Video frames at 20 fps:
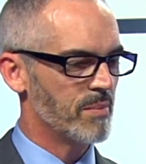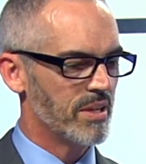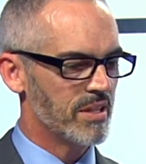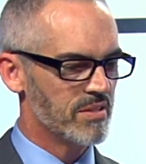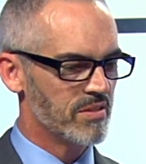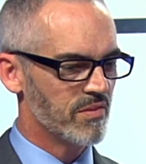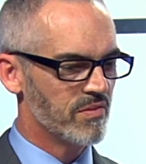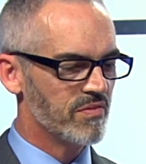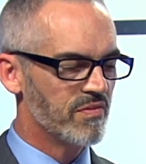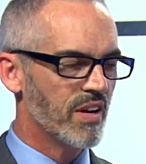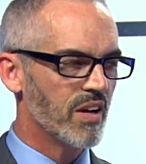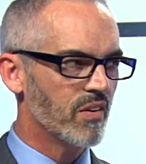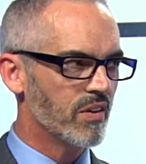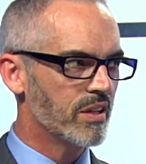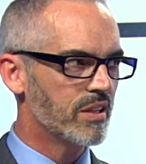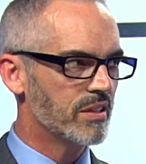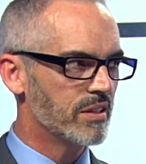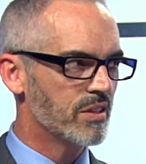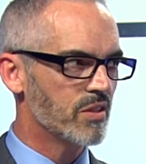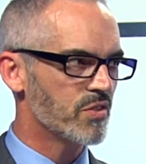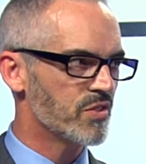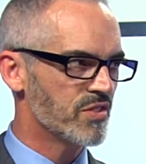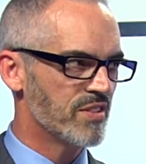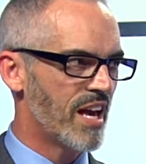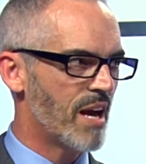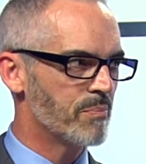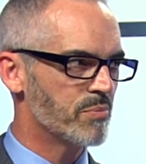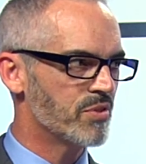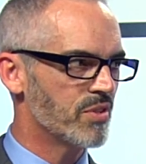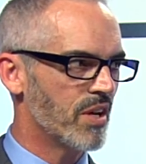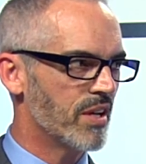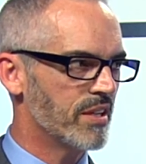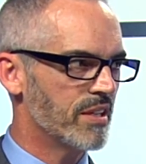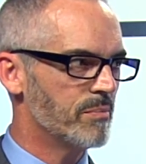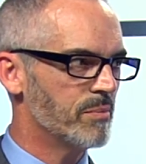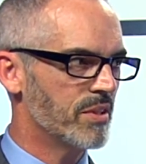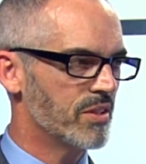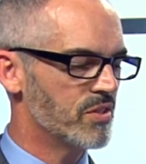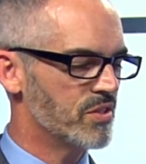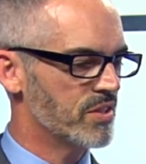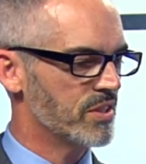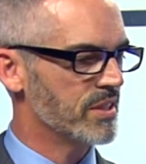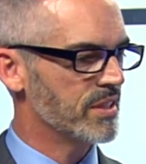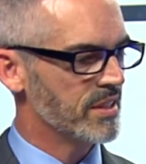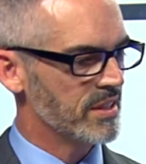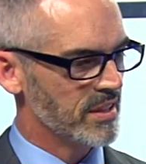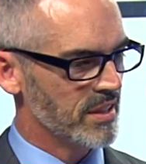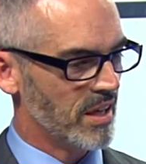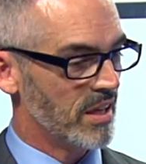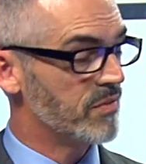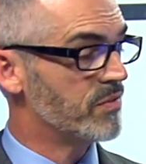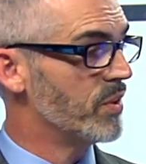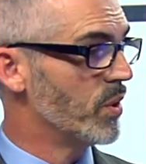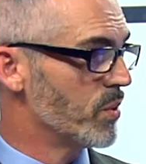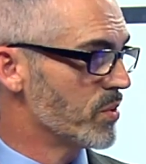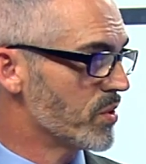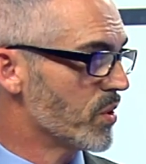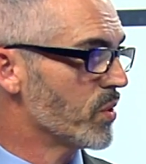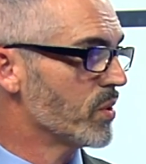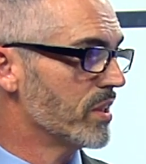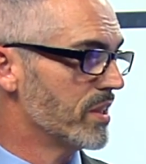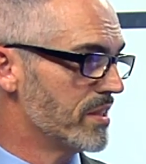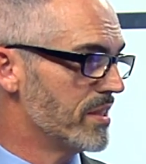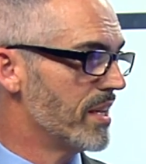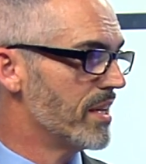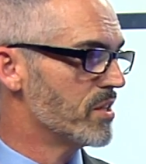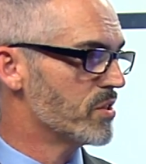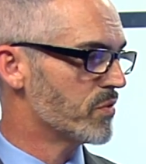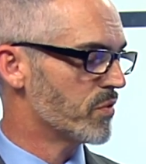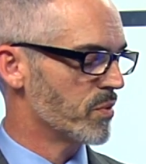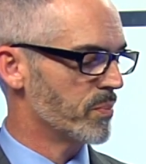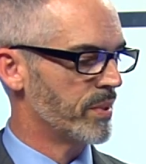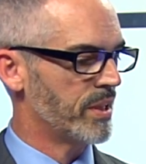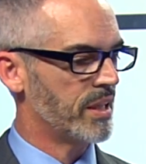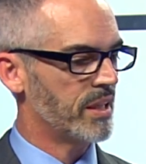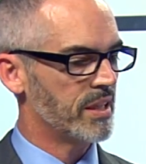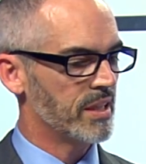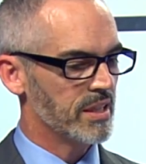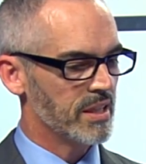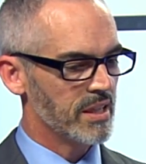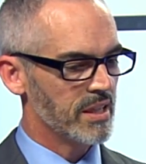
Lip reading: and it's a very clear snapshot image of those early days for me.